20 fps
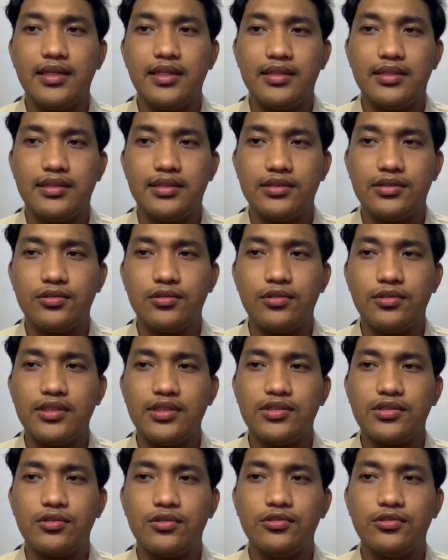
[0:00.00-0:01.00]
The
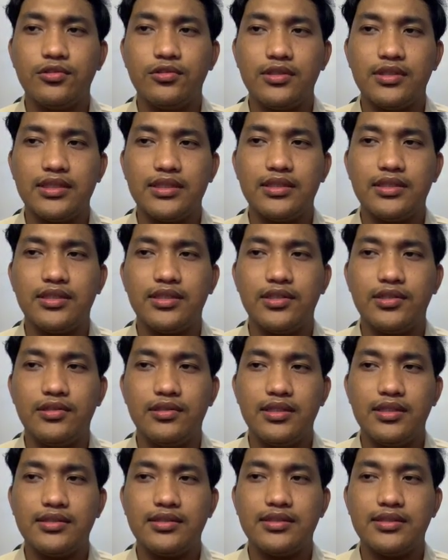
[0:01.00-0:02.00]
storage controller
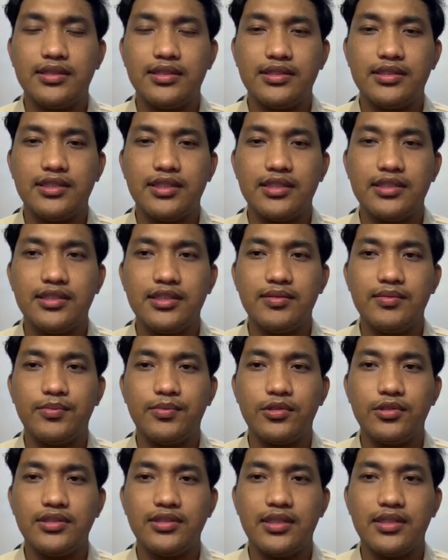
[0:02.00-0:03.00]
regulates the charging
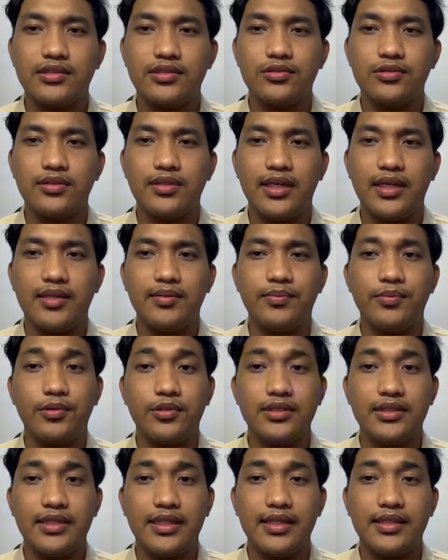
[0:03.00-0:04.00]
process and
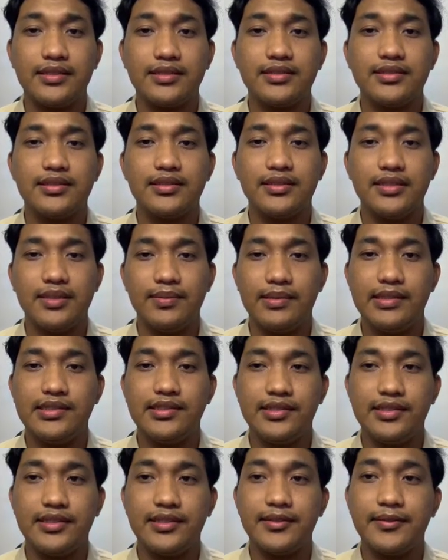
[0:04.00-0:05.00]
protects the
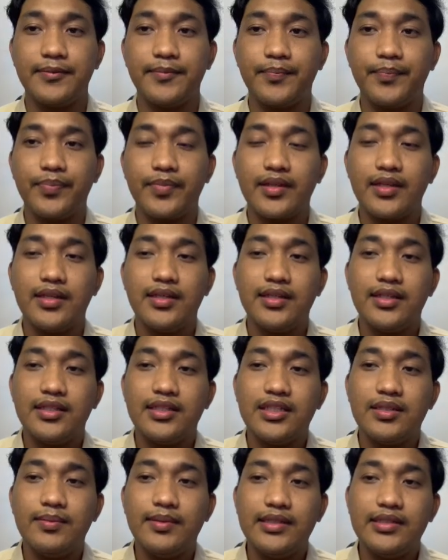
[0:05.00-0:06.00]
battery.
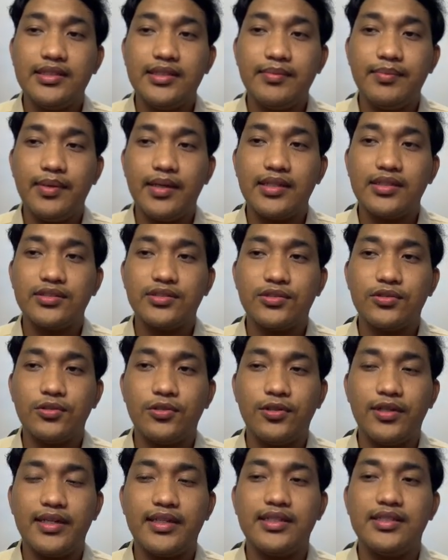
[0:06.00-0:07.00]
The battery banks
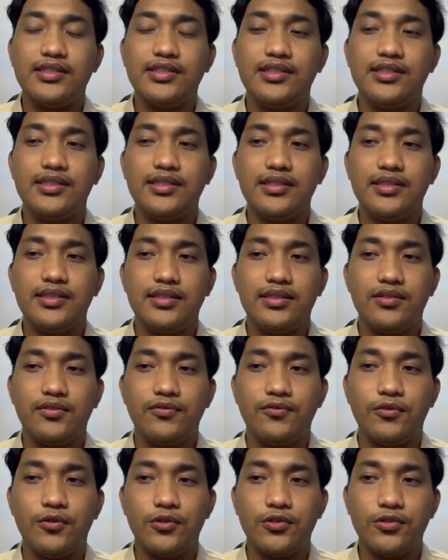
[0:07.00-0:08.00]
store energy
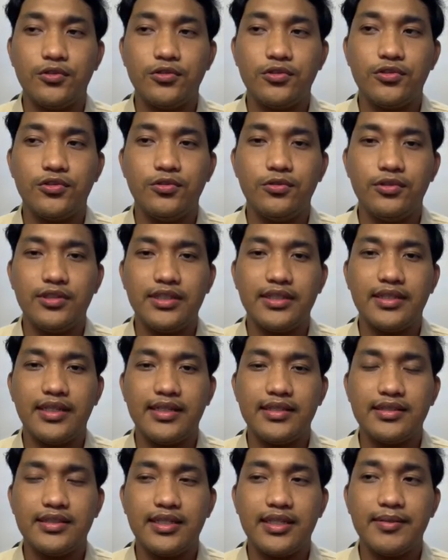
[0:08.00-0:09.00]
for use during
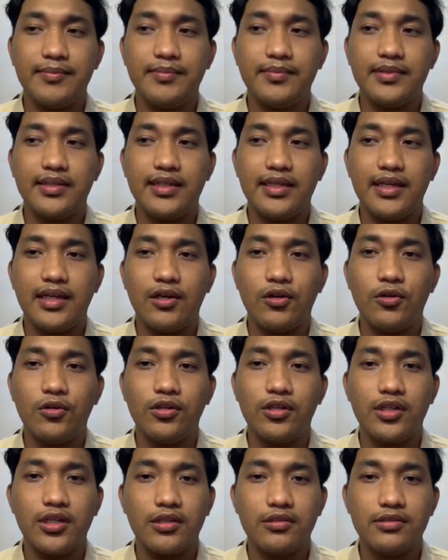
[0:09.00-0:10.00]
nighttime or
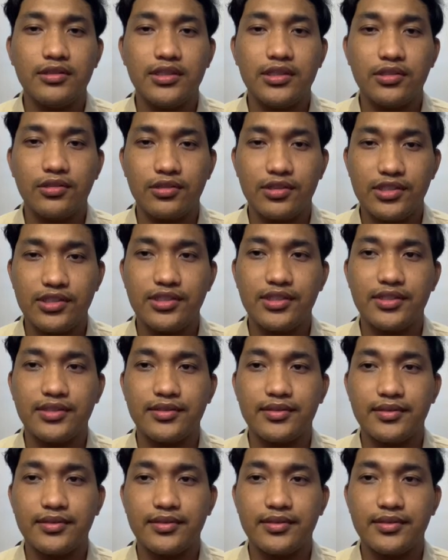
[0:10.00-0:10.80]
cloudy conditions.